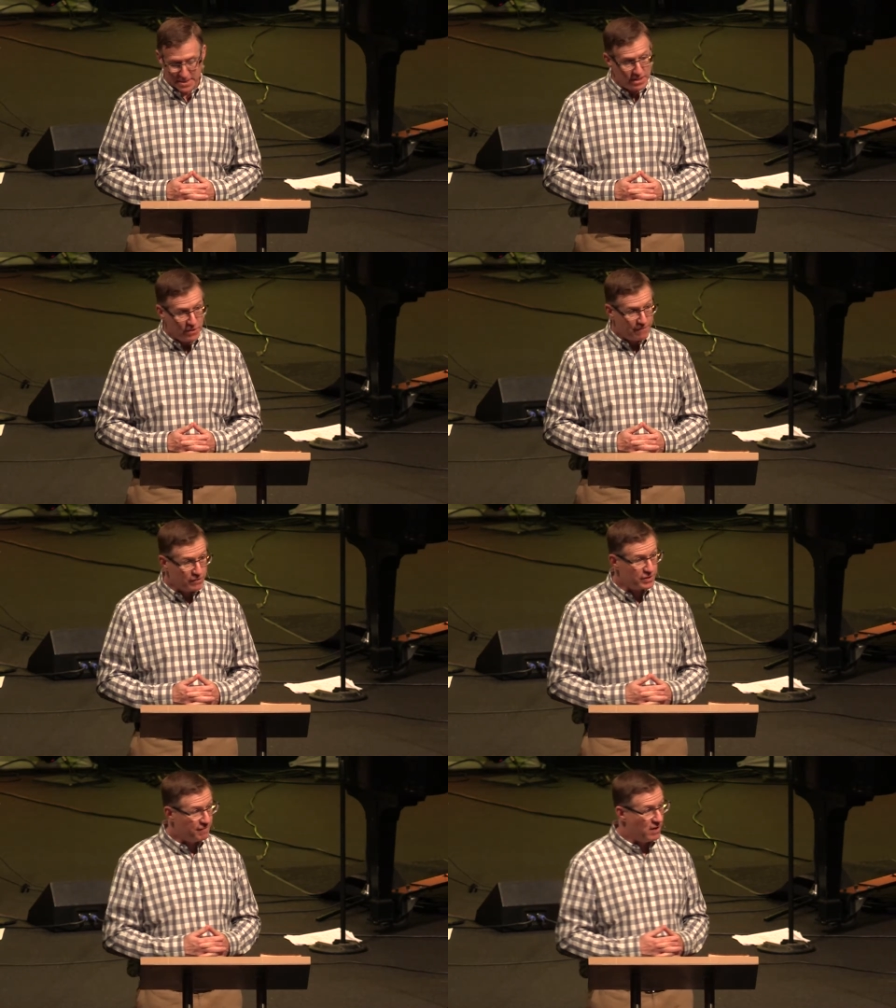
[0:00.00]

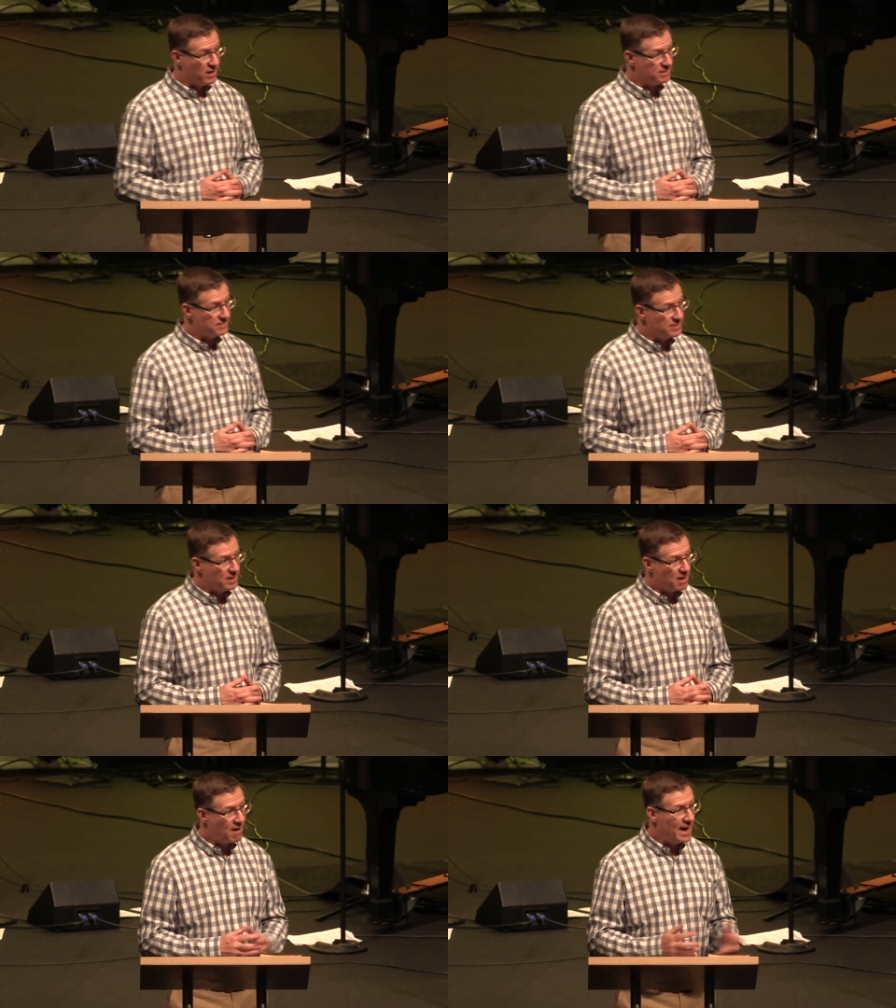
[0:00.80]
First of all,
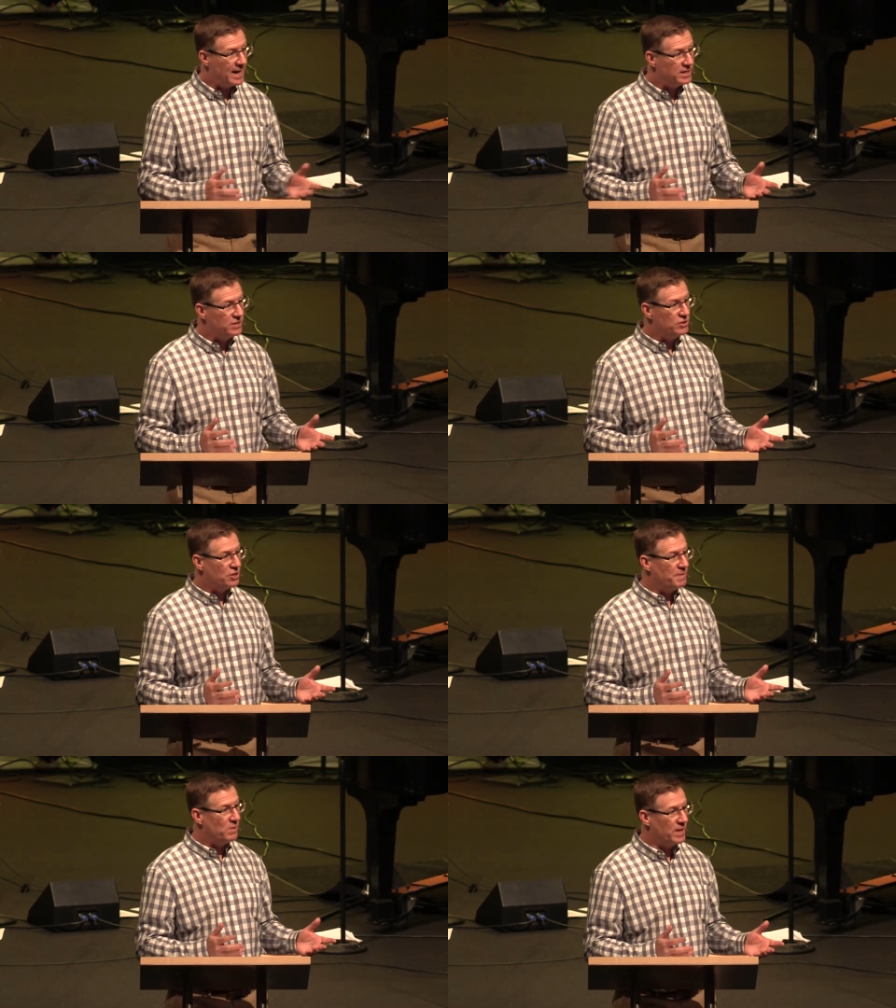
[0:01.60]
our attitude
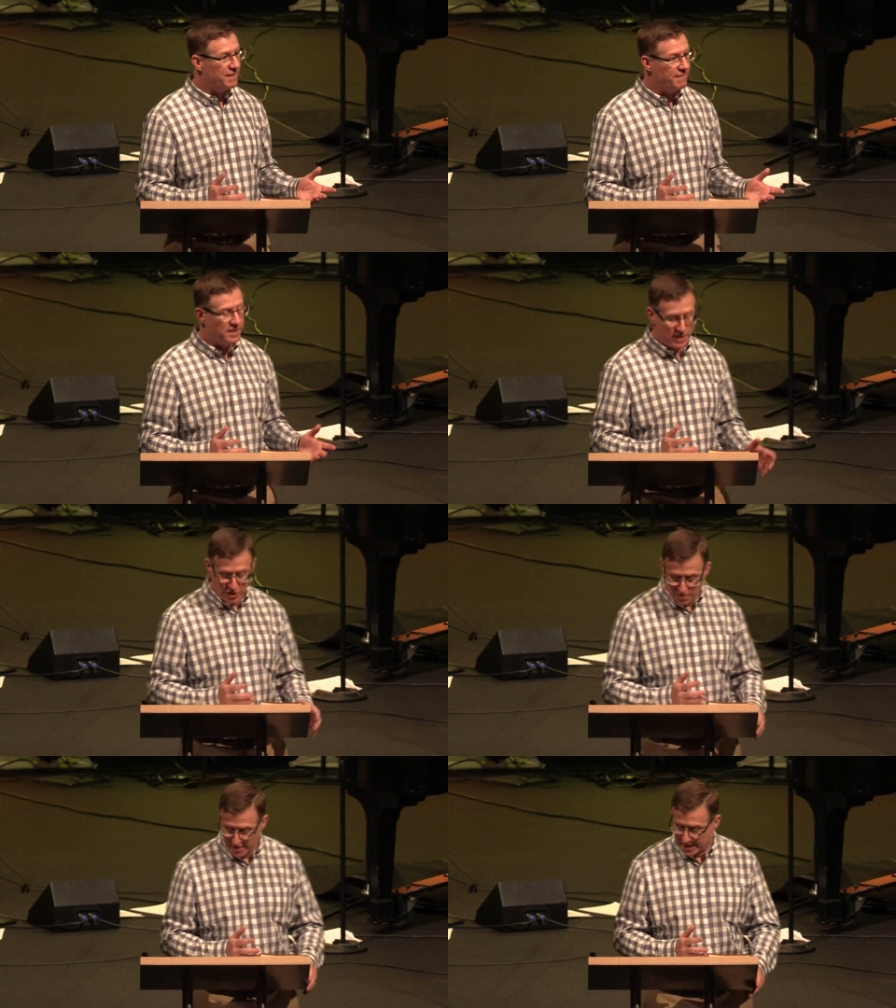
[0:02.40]
should be one of
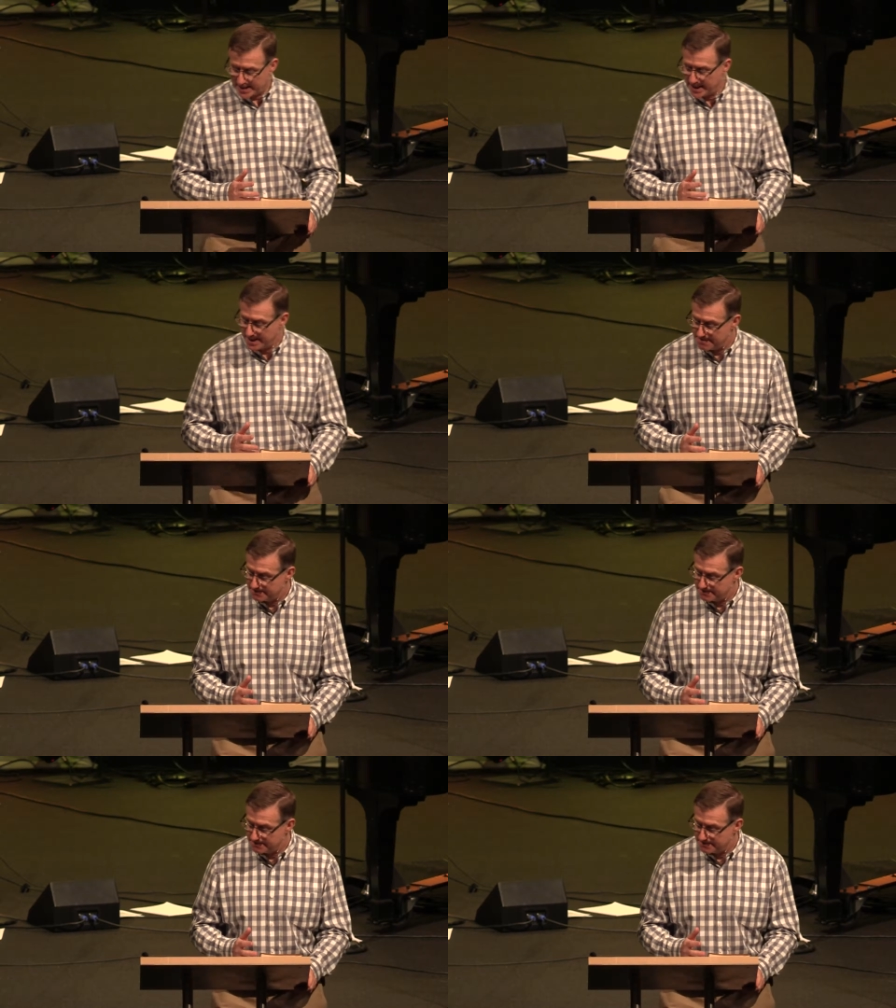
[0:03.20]
humility,